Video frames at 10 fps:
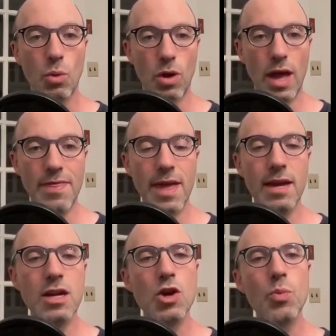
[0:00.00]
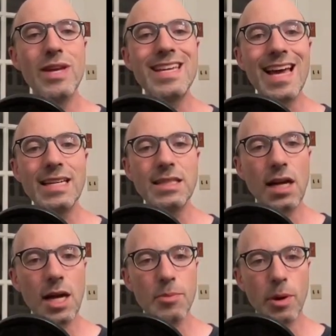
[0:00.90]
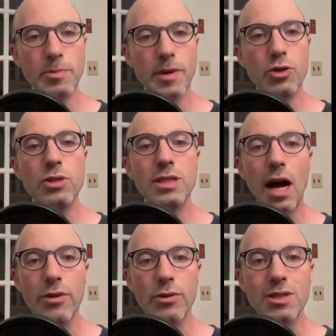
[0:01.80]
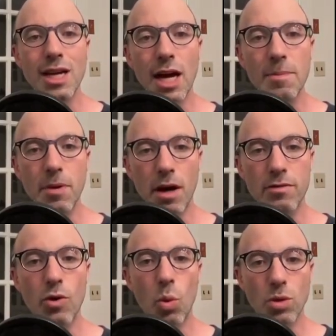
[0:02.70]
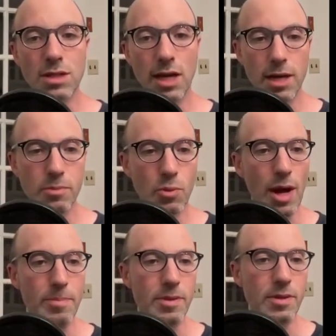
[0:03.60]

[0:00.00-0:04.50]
And then we get type reps by using either type of or type rep.